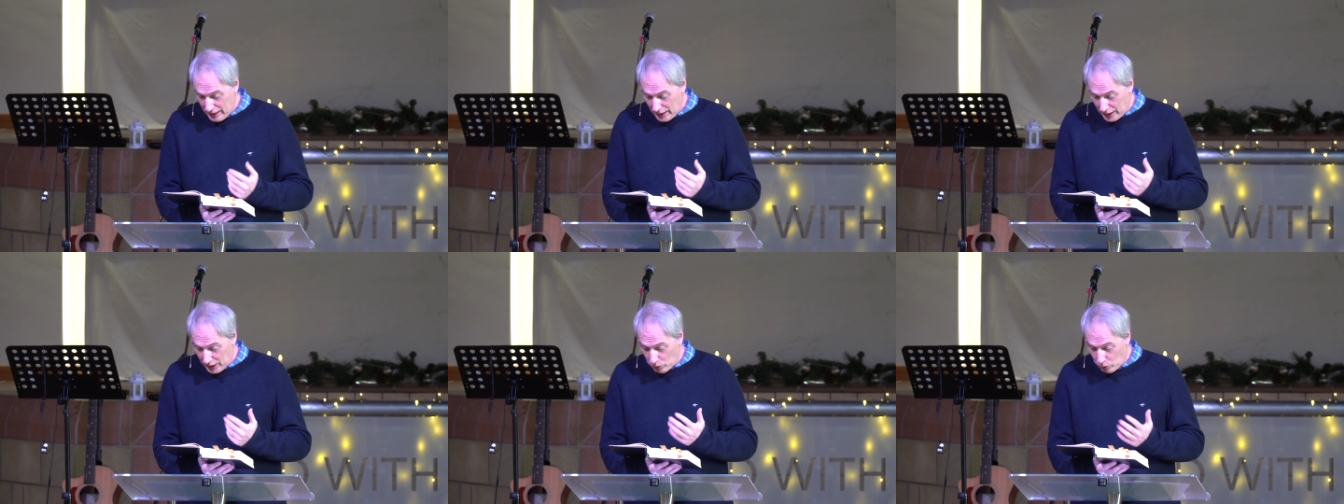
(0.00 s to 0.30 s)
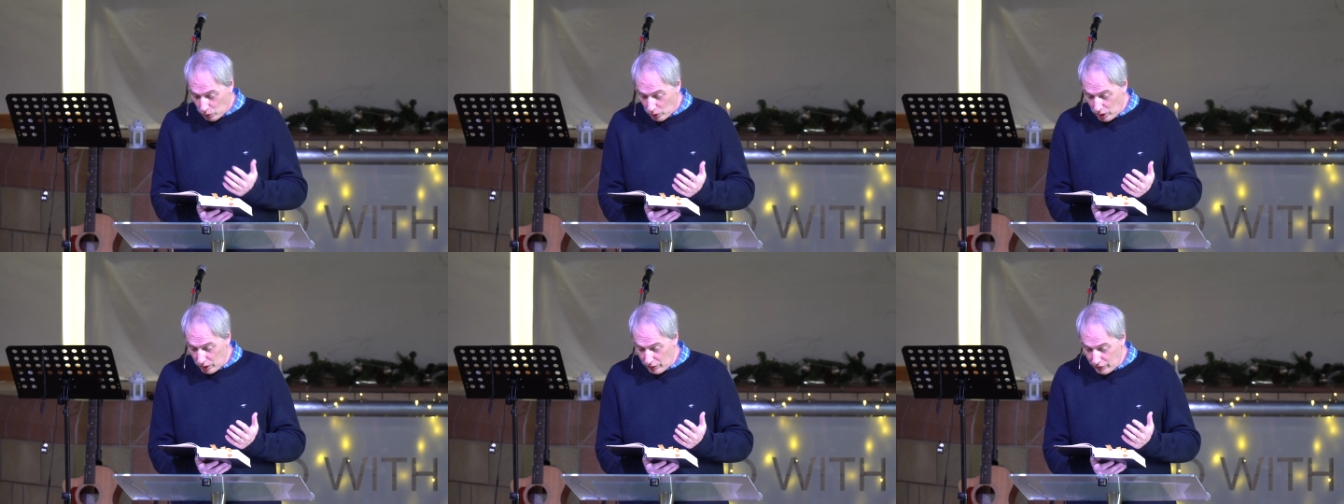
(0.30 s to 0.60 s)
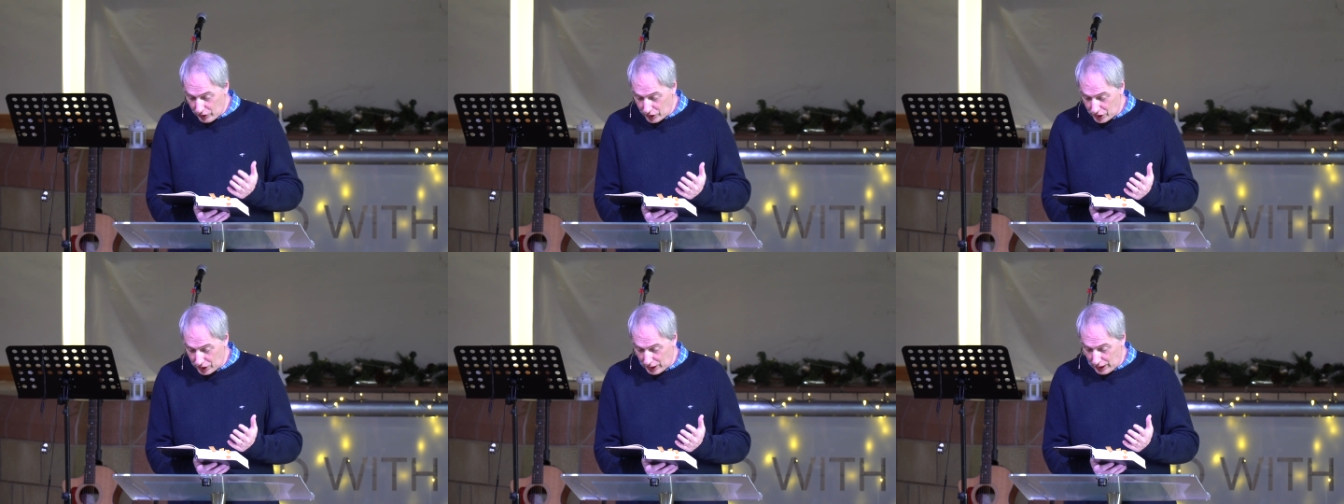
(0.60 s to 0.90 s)
And the wall
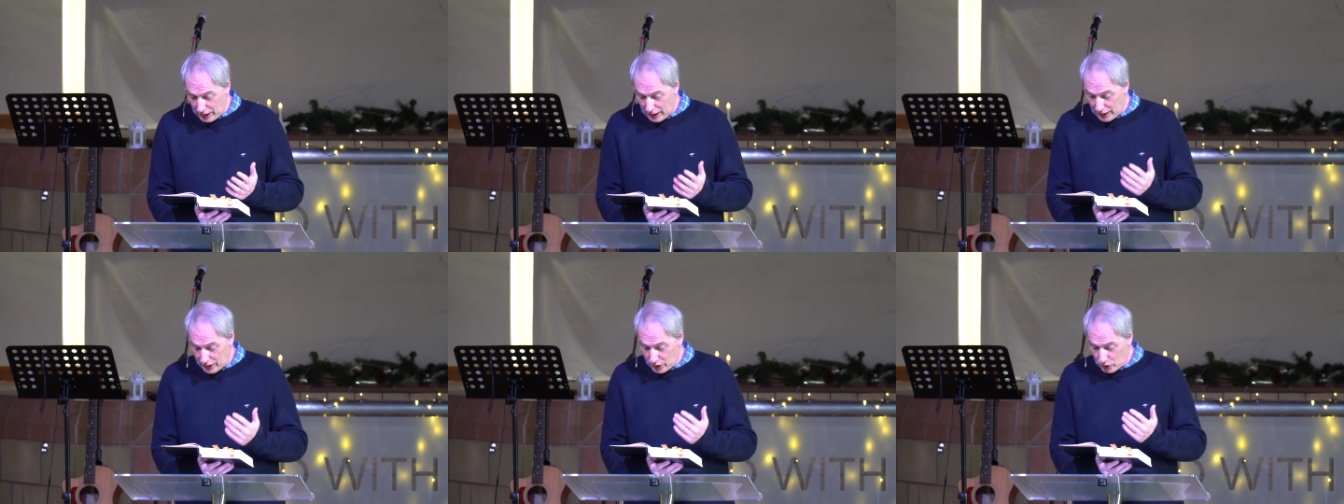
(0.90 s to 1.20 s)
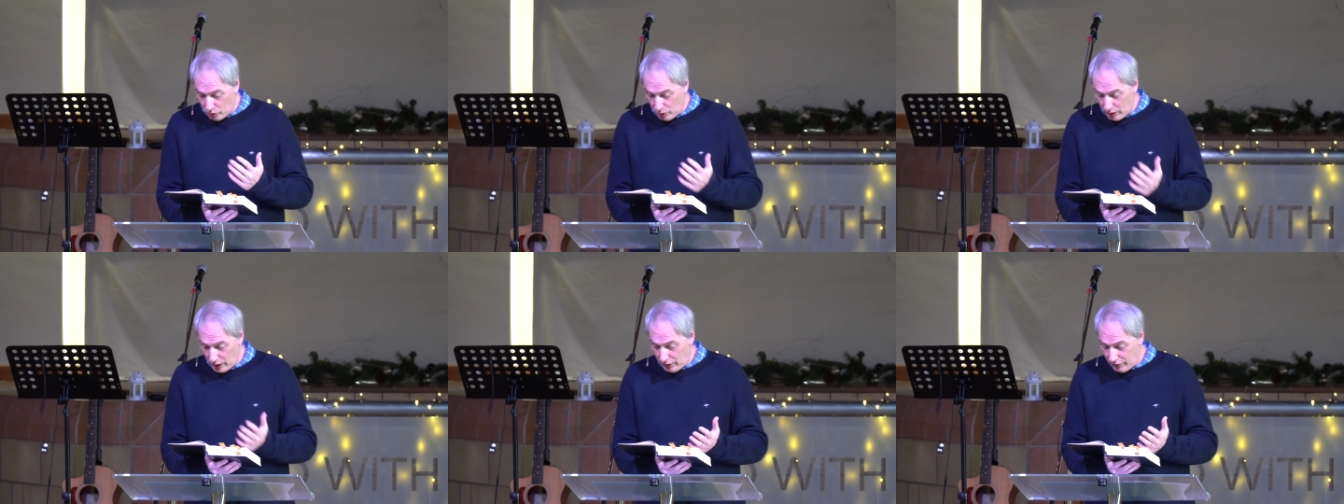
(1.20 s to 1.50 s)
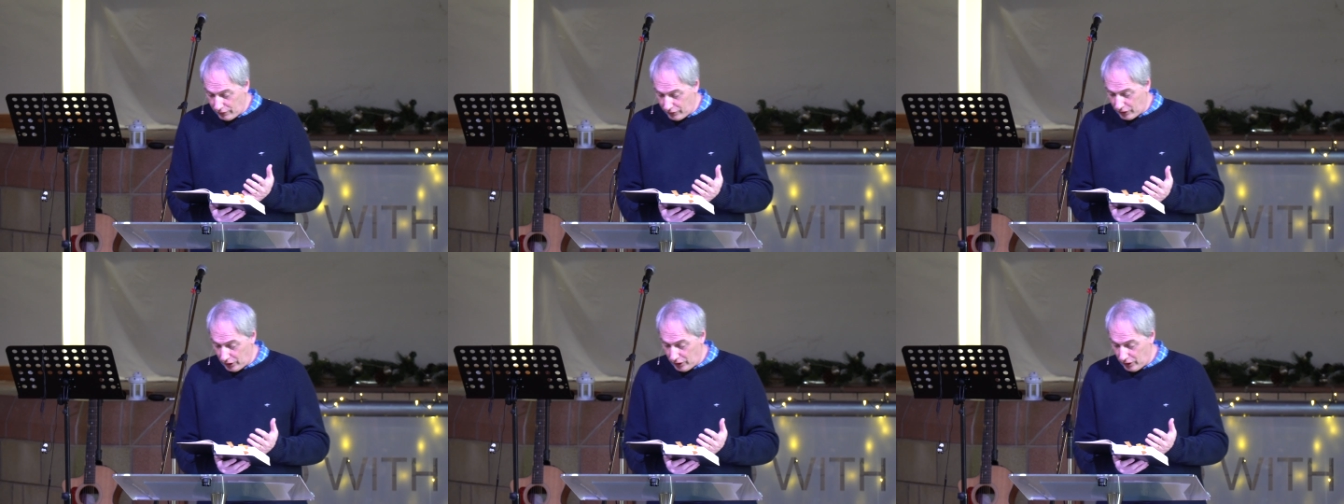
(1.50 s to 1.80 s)
of the city had
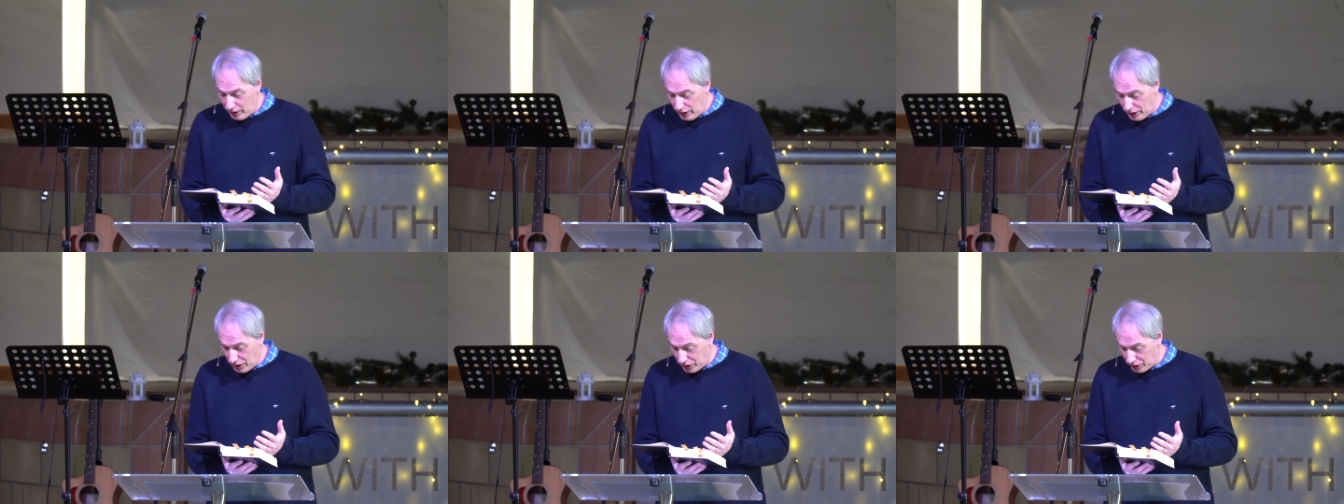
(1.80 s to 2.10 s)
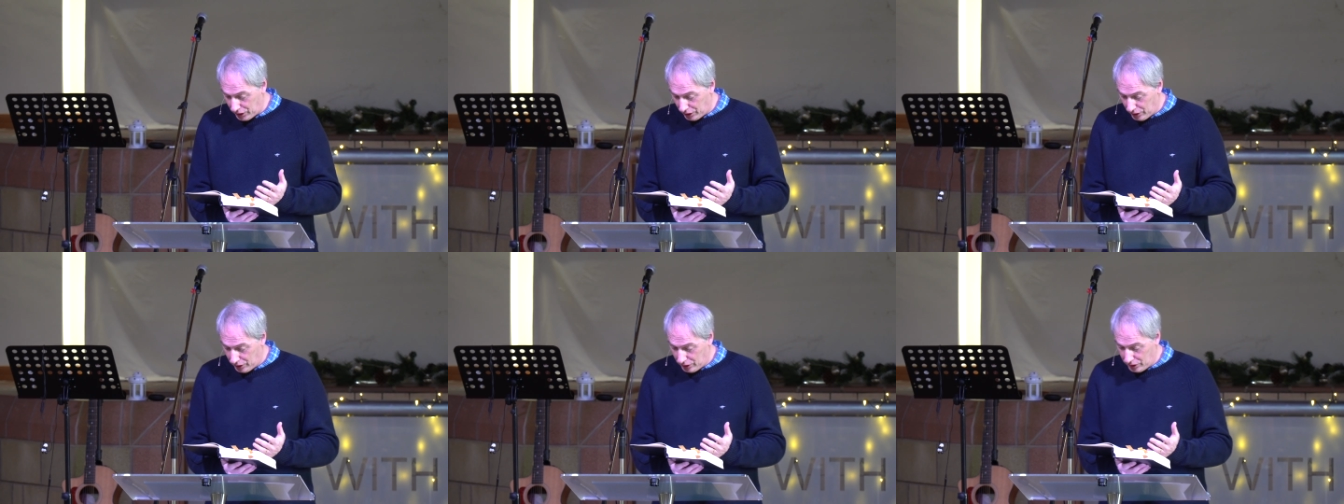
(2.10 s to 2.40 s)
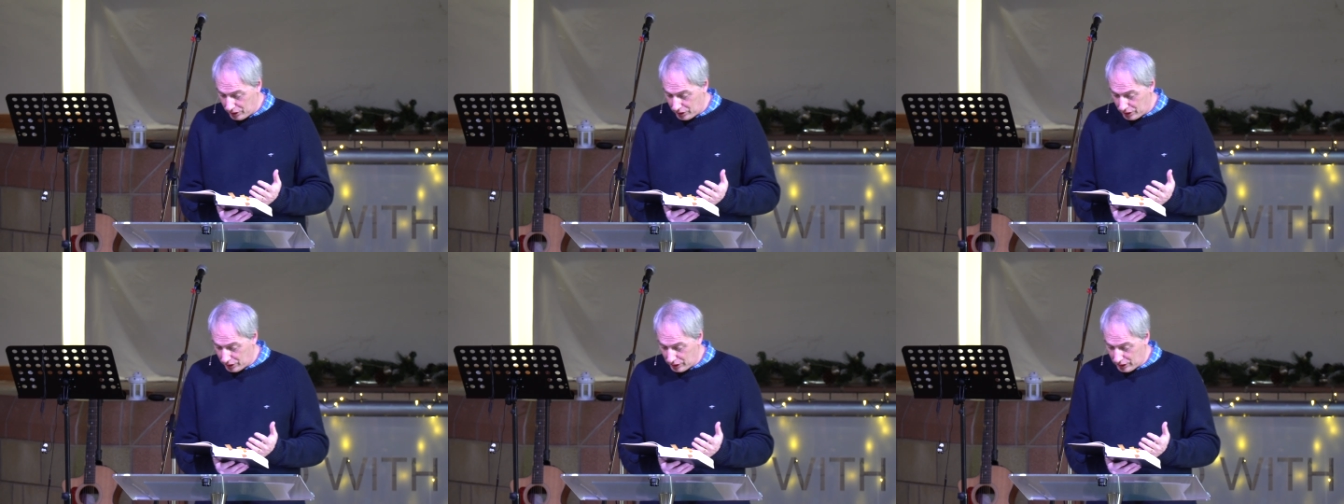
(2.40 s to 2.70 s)
12
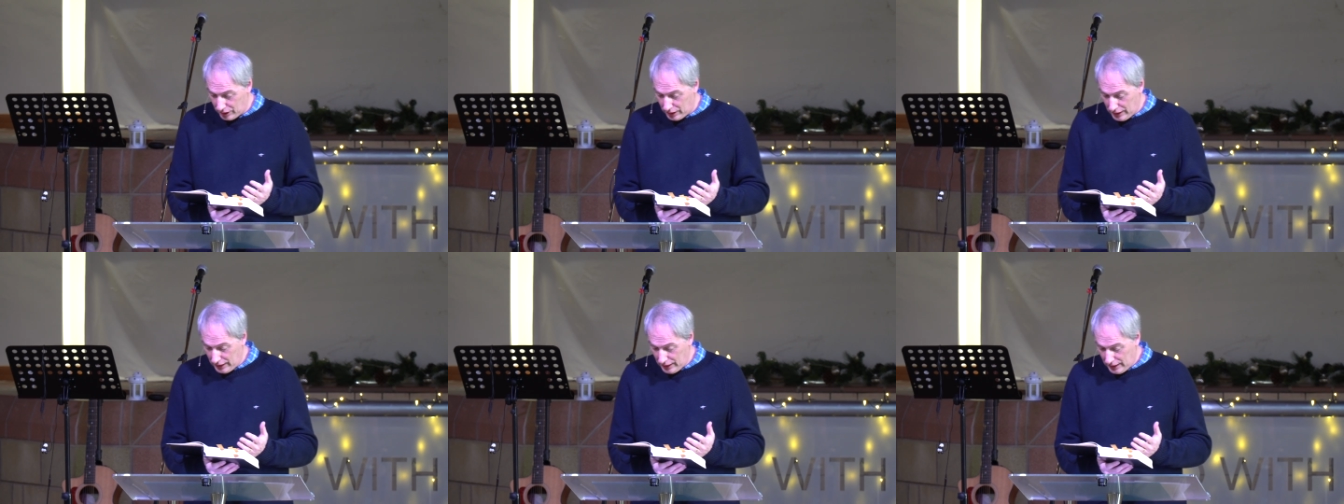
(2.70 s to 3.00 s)
foundations,